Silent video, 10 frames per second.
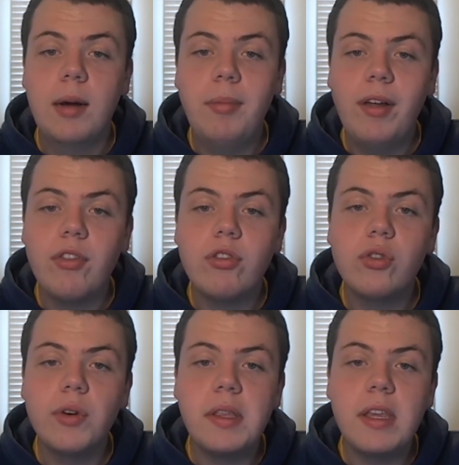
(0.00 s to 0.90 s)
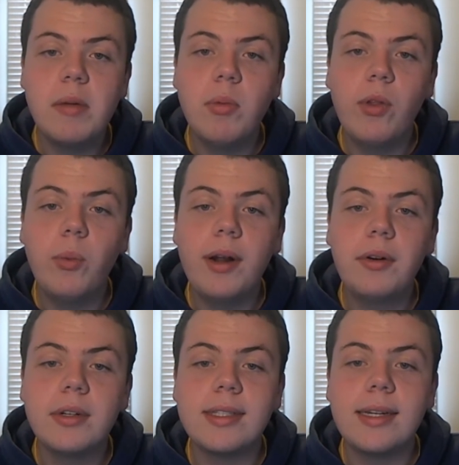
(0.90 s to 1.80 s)
Now, this Detroit team, while their
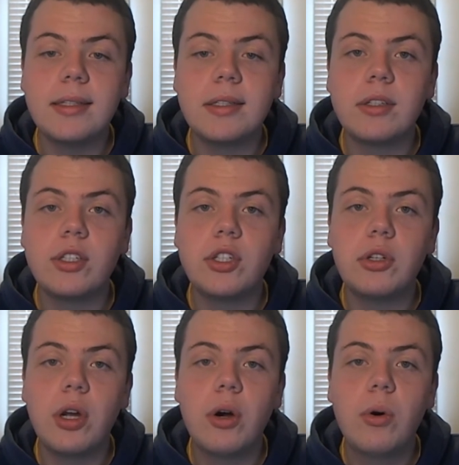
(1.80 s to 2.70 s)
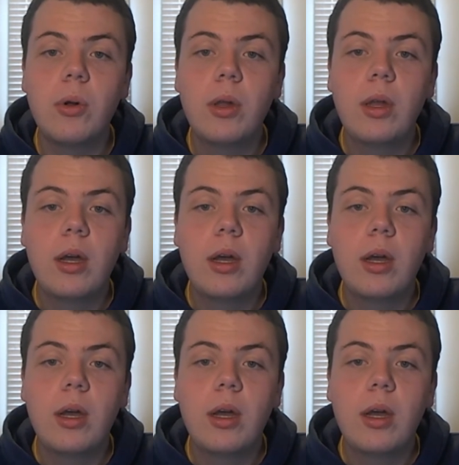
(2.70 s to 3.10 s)
record doesn't necessarily show,